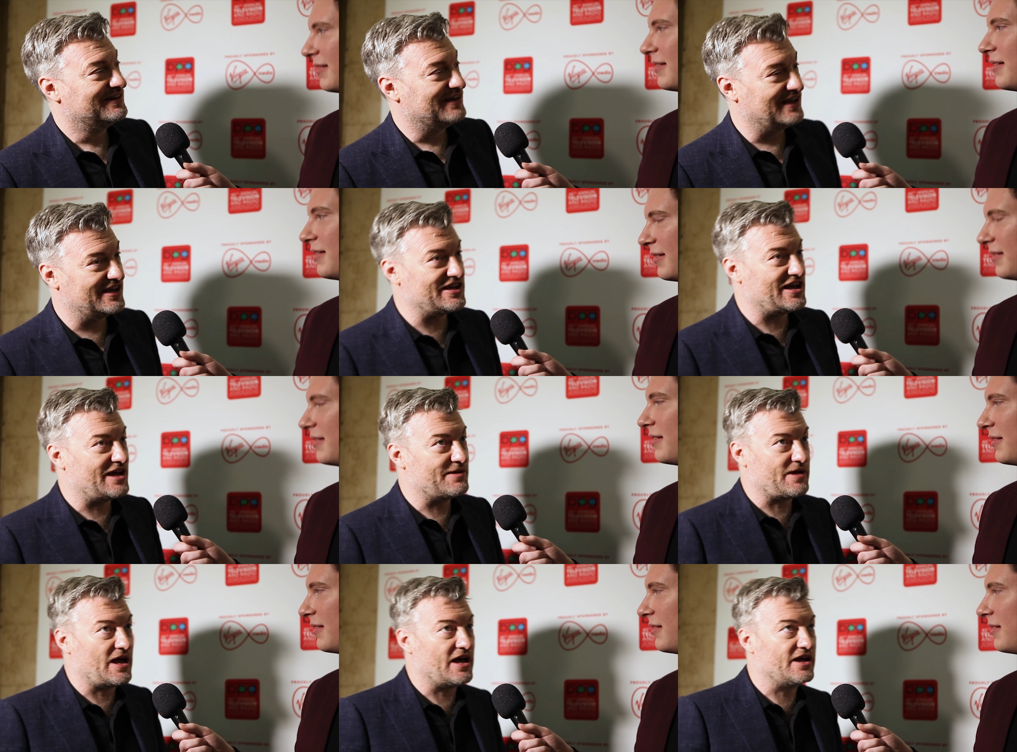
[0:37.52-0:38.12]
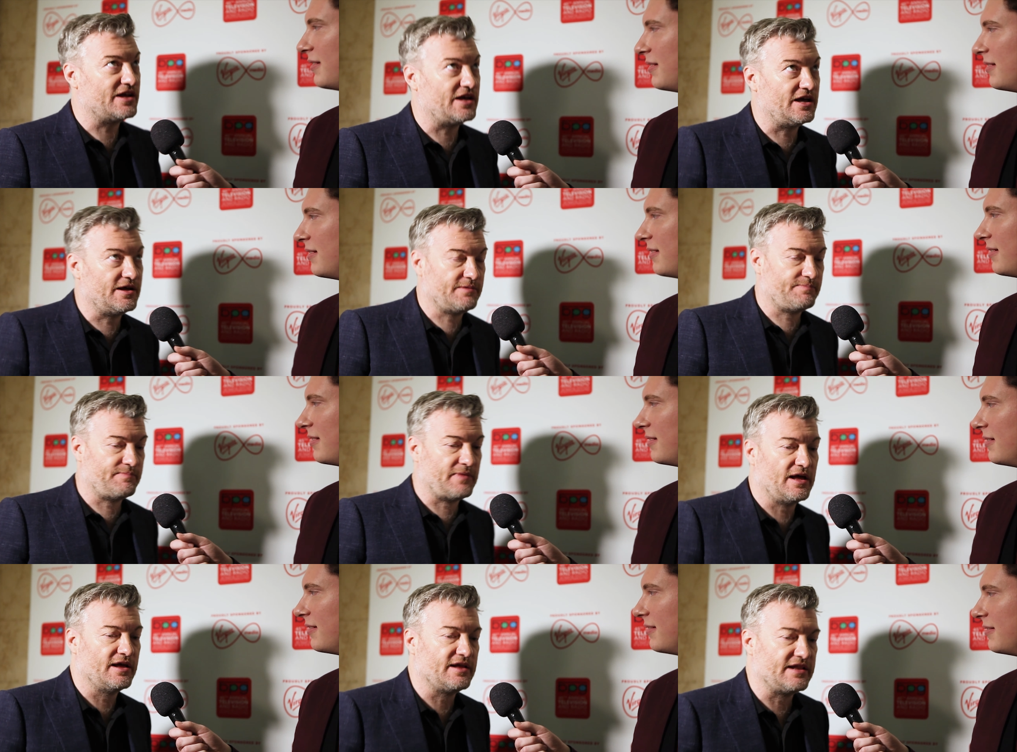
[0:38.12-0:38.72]
Speaker 1: uh, uh,
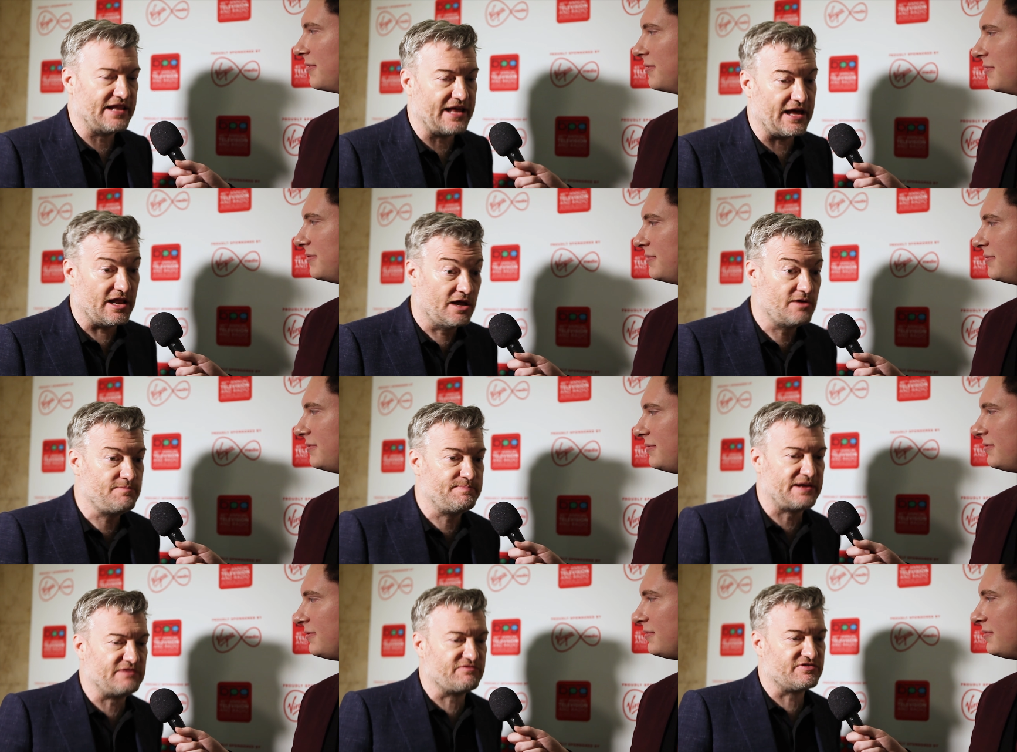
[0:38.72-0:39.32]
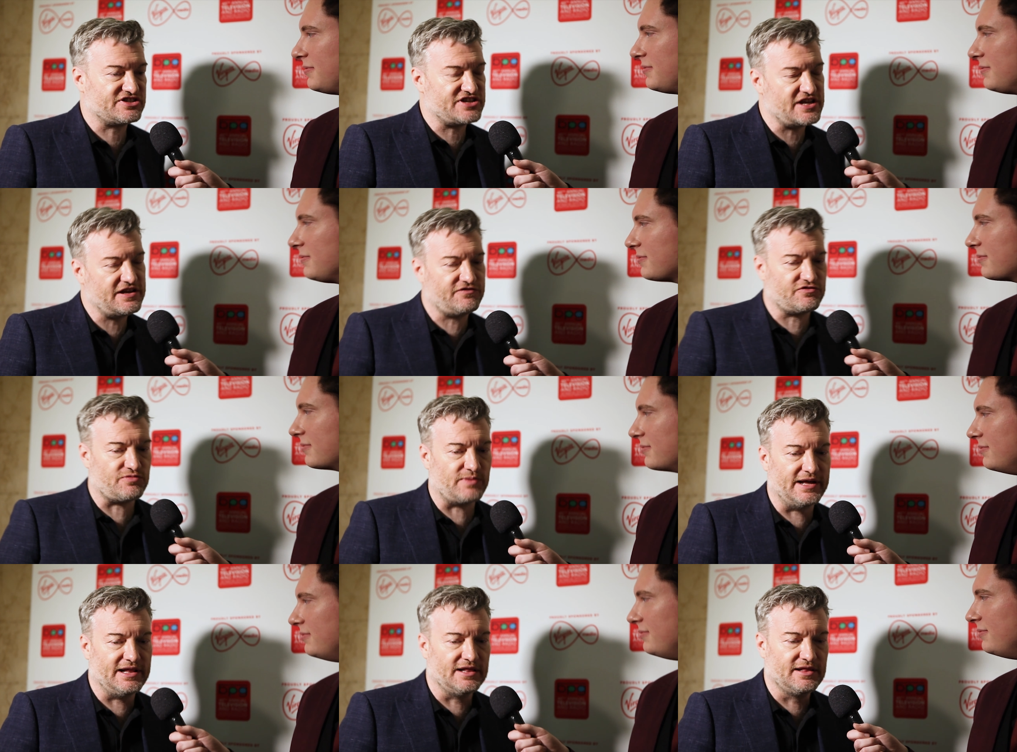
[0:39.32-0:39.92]
uh, uh, let alone be
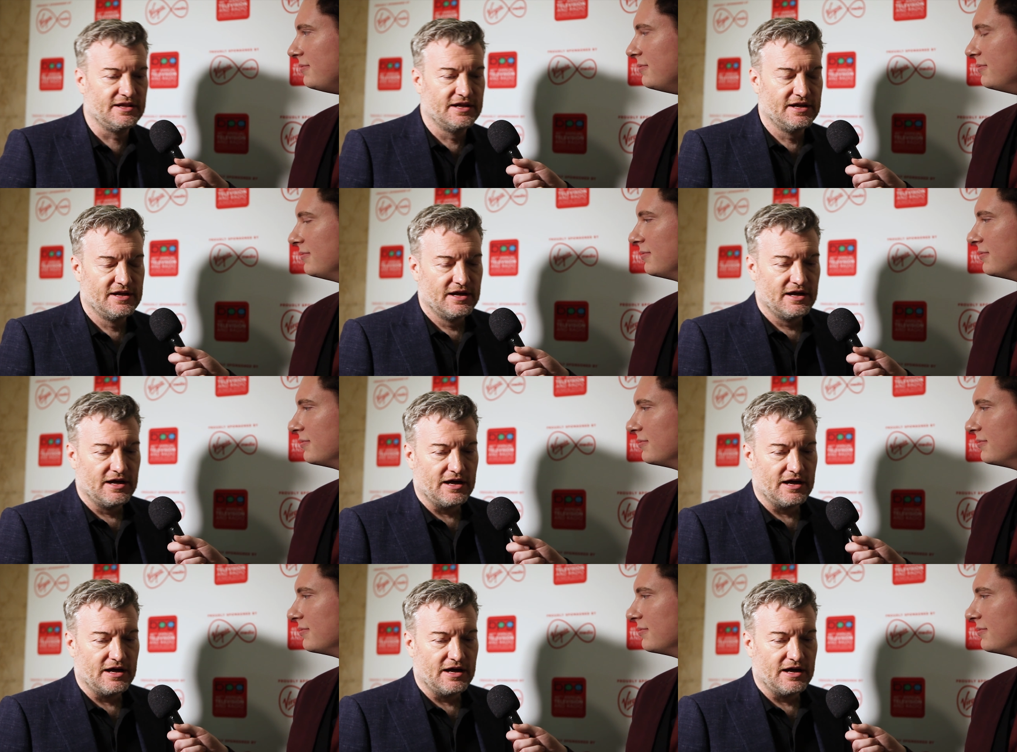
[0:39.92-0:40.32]
received well.